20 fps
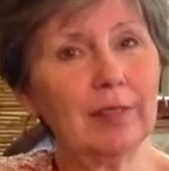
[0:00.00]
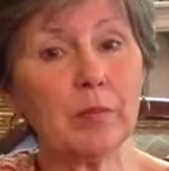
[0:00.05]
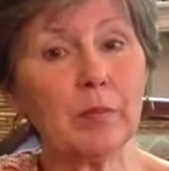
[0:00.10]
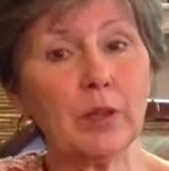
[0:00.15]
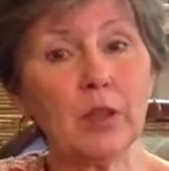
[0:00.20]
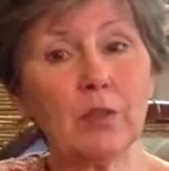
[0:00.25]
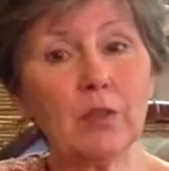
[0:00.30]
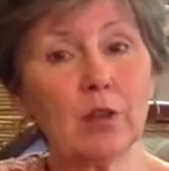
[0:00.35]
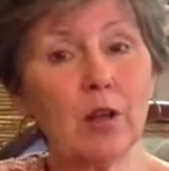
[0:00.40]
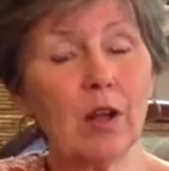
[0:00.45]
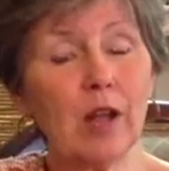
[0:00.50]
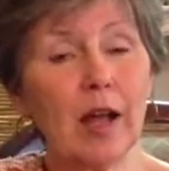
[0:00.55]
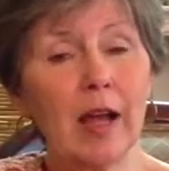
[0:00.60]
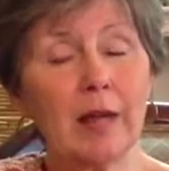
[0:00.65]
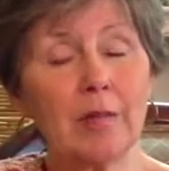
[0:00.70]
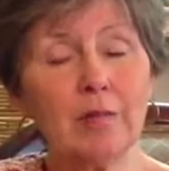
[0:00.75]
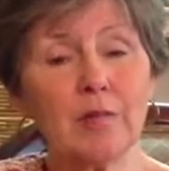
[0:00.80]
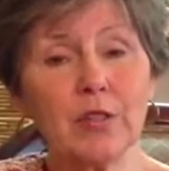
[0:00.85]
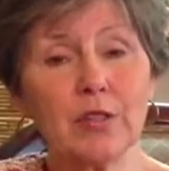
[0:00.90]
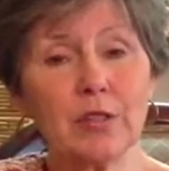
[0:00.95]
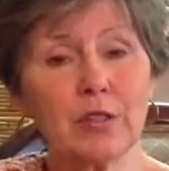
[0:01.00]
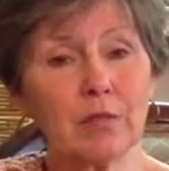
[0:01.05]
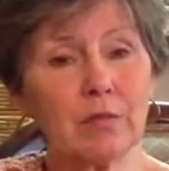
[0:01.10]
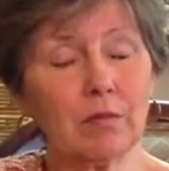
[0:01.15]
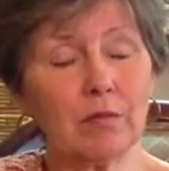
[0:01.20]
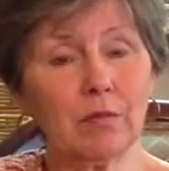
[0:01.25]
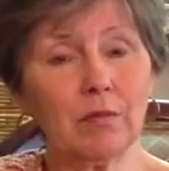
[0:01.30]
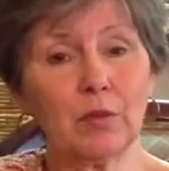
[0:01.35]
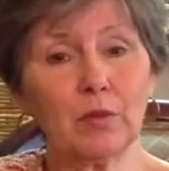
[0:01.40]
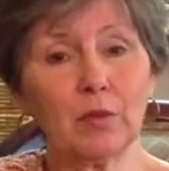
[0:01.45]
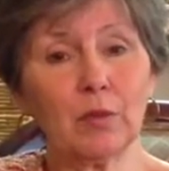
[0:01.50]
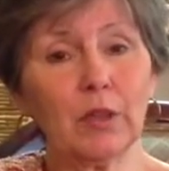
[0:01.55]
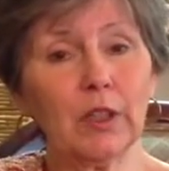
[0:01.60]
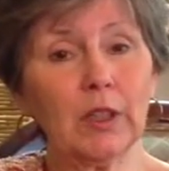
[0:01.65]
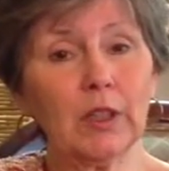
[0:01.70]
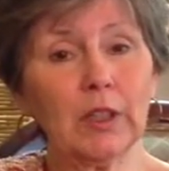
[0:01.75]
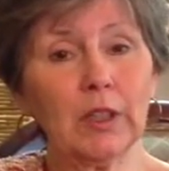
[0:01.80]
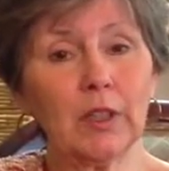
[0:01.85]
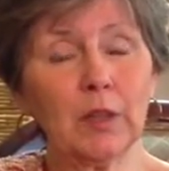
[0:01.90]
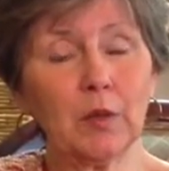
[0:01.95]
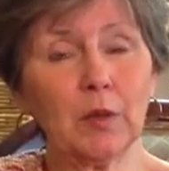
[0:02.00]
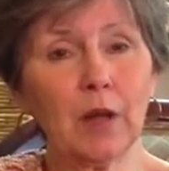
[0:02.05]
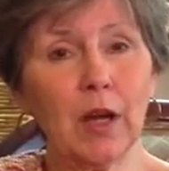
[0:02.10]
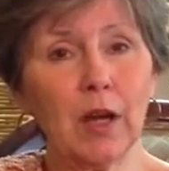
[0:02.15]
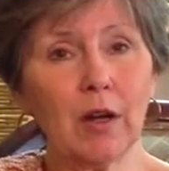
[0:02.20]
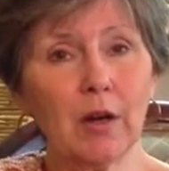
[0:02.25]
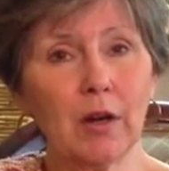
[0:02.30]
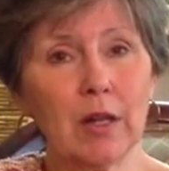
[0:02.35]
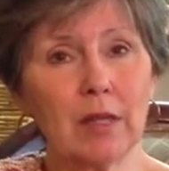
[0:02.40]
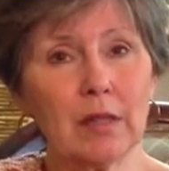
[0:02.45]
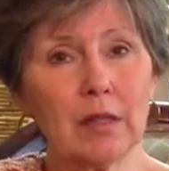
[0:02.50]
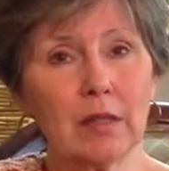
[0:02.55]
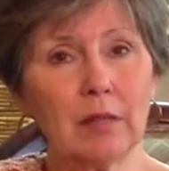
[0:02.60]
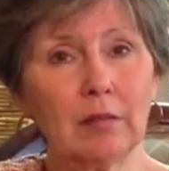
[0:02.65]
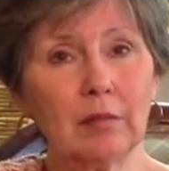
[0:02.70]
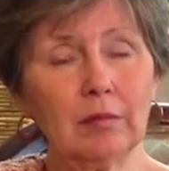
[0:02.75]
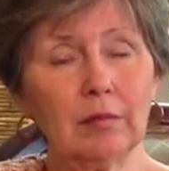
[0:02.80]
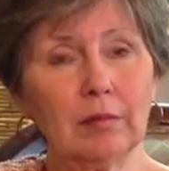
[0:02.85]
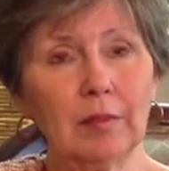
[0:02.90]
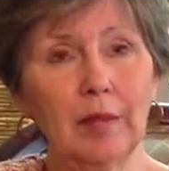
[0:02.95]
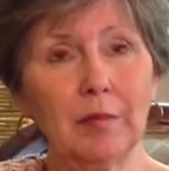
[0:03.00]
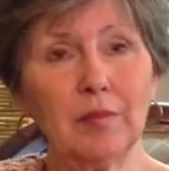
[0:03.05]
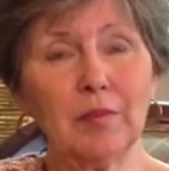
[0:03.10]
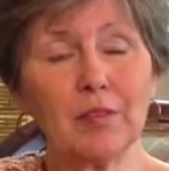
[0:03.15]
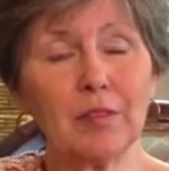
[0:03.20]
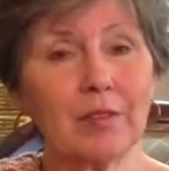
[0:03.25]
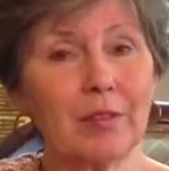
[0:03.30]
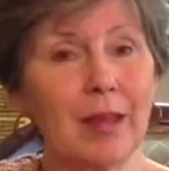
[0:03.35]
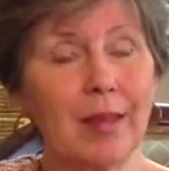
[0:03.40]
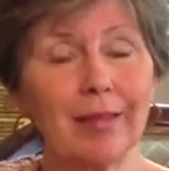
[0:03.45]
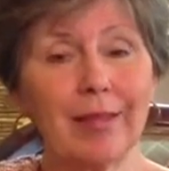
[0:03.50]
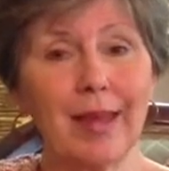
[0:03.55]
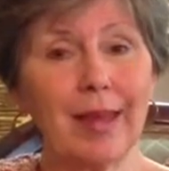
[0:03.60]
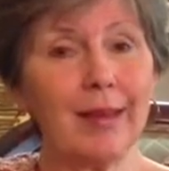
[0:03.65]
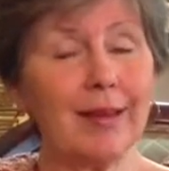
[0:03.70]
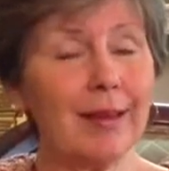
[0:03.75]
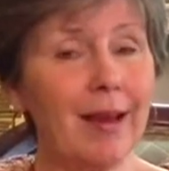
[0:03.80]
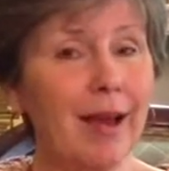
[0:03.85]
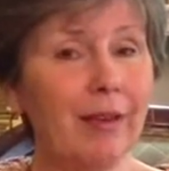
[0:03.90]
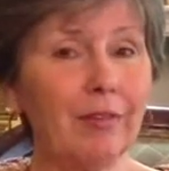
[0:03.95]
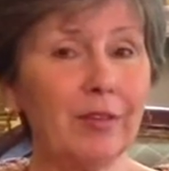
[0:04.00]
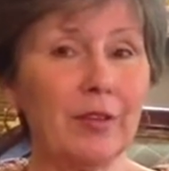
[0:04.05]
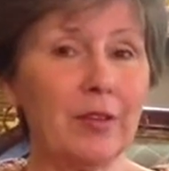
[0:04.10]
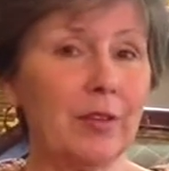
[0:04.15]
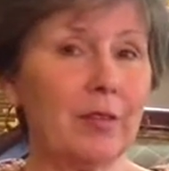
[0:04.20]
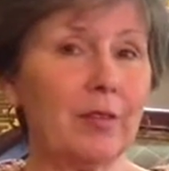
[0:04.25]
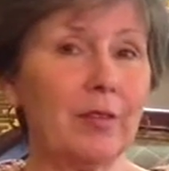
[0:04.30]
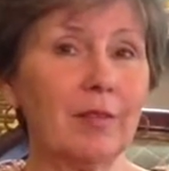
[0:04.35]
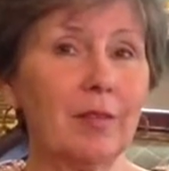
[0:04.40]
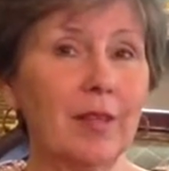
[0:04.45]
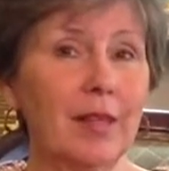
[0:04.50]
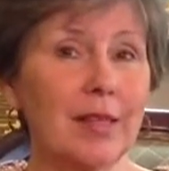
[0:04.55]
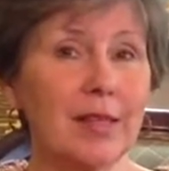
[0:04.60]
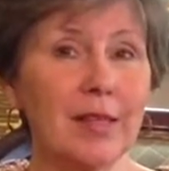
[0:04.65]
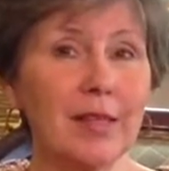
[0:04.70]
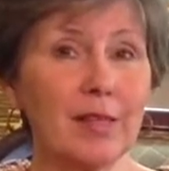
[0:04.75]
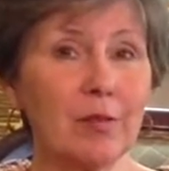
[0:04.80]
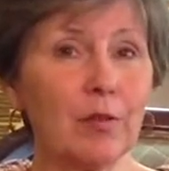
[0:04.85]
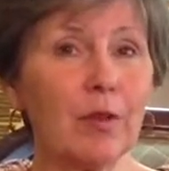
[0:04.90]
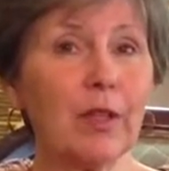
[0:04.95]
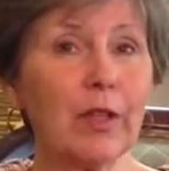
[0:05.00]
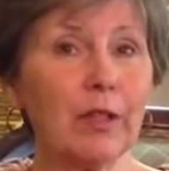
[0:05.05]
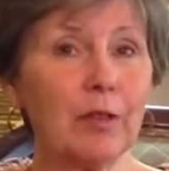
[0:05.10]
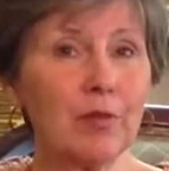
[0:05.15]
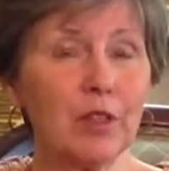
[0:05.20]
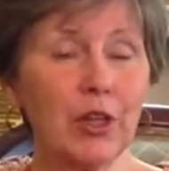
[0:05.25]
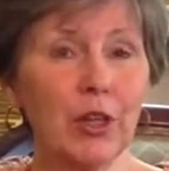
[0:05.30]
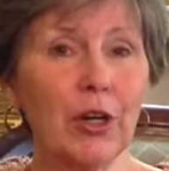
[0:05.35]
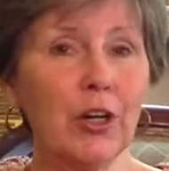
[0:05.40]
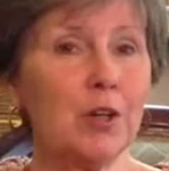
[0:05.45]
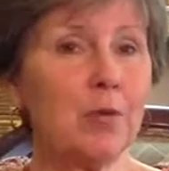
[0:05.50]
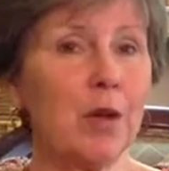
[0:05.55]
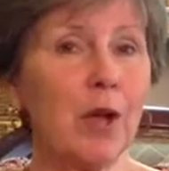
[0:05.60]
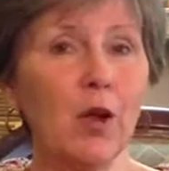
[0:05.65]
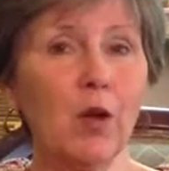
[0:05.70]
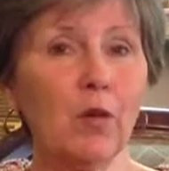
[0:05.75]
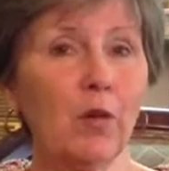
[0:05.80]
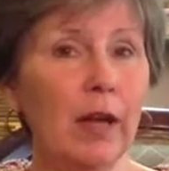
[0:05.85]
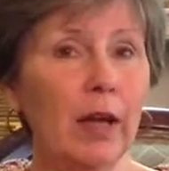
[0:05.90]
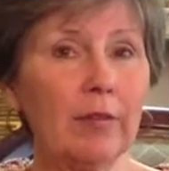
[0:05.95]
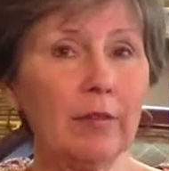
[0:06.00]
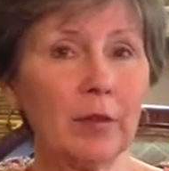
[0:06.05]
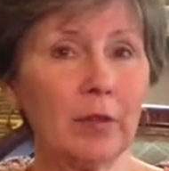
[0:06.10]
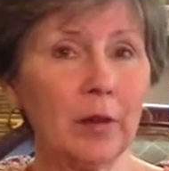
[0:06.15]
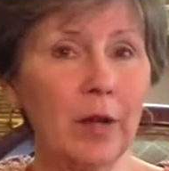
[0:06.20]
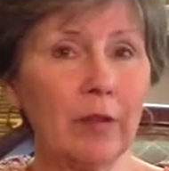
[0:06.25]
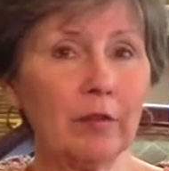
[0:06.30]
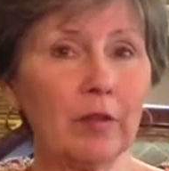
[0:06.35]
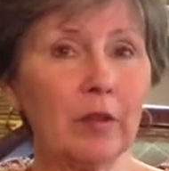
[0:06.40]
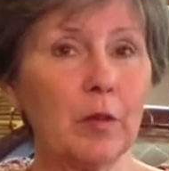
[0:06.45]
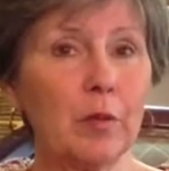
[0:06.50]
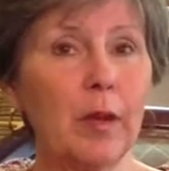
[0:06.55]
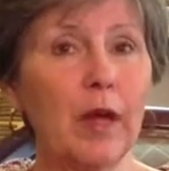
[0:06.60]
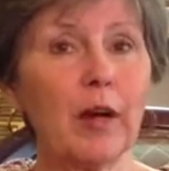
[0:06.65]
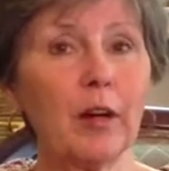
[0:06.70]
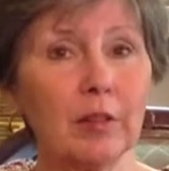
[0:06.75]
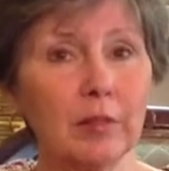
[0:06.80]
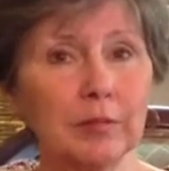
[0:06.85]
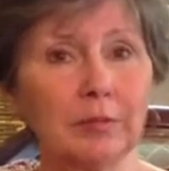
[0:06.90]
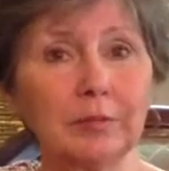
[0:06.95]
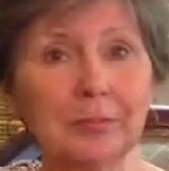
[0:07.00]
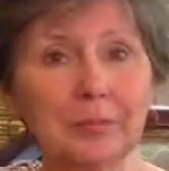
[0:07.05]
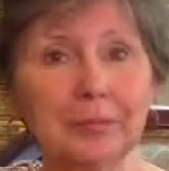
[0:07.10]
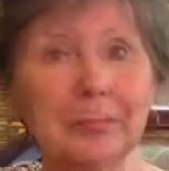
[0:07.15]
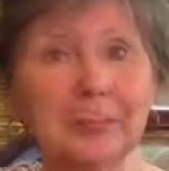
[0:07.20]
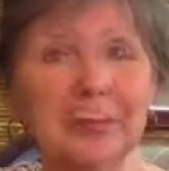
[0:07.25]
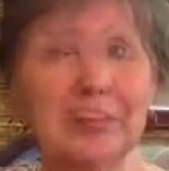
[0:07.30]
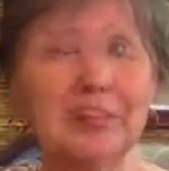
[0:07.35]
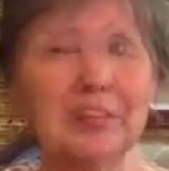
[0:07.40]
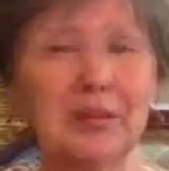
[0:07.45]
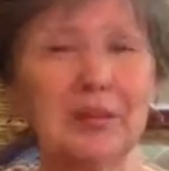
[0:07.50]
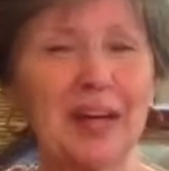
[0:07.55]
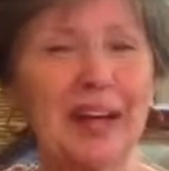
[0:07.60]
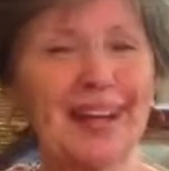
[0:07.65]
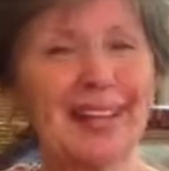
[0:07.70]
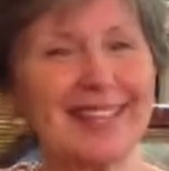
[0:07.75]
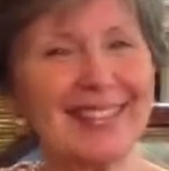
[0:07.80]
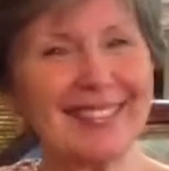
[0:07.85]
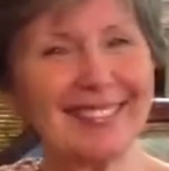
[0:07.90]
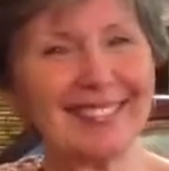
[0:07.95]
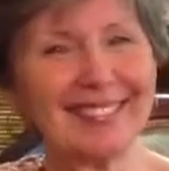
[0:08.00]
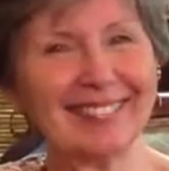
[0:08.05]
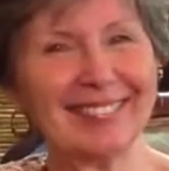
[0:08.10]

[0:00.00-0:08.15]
But overall, I'm just thrilled at the progress, and I thank God for this. It's really turned my whole life around for the better. I love you guys.